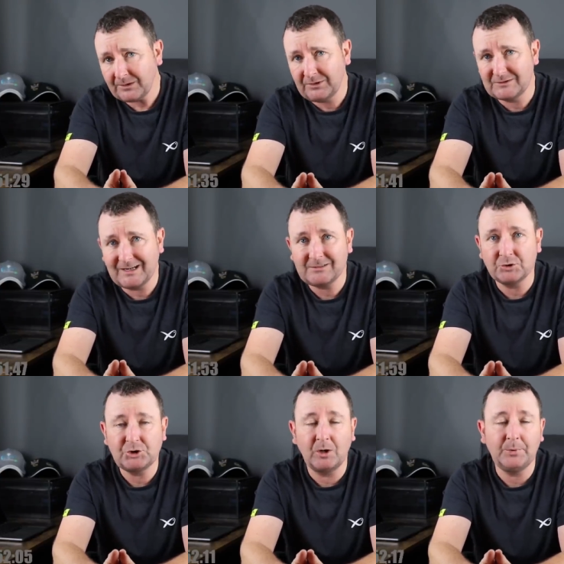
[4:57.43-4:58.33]
the tackle
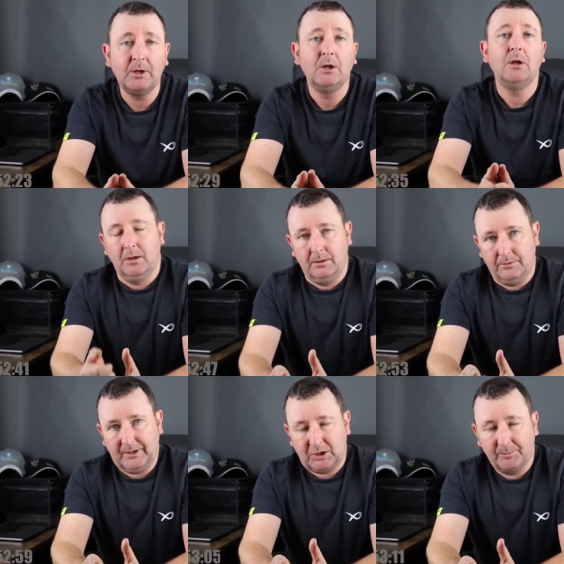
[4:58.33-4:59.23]
shop,
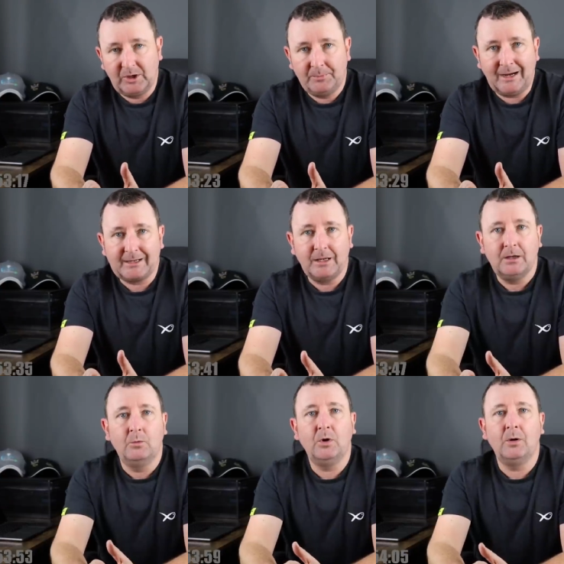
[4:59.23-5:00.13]
they come in a bag
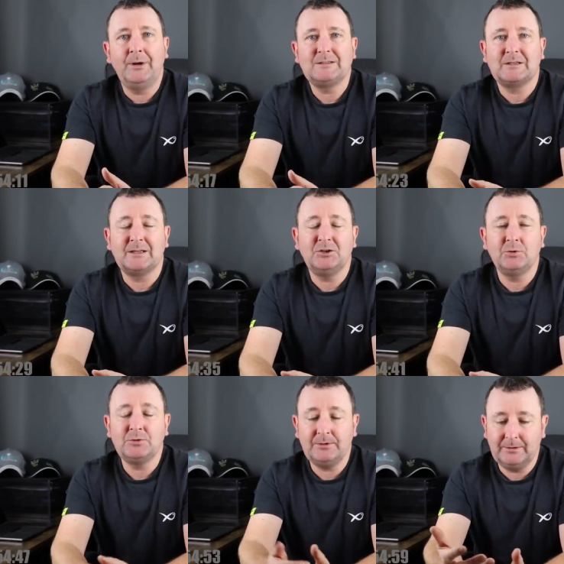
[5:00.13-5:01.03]
and what I basically
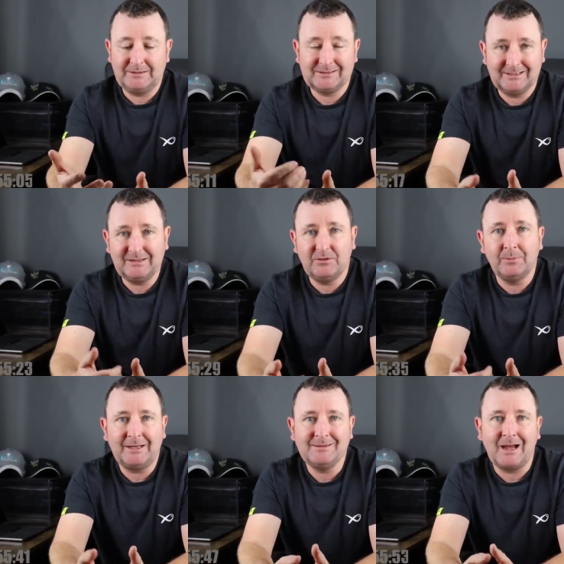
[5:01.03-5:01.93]
do is leave
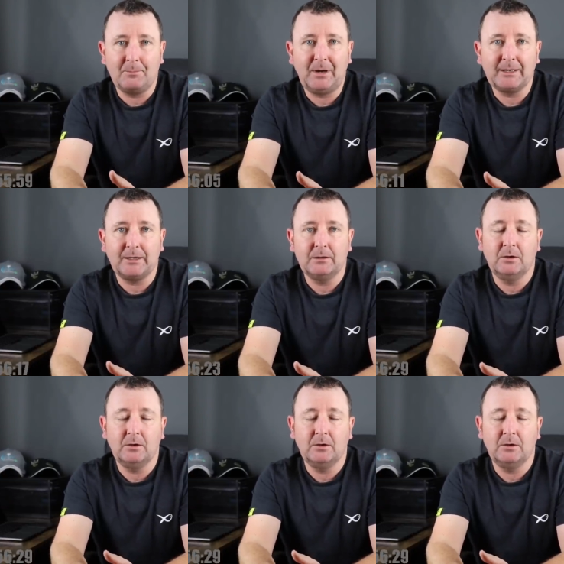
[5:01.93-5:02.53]
them in that bag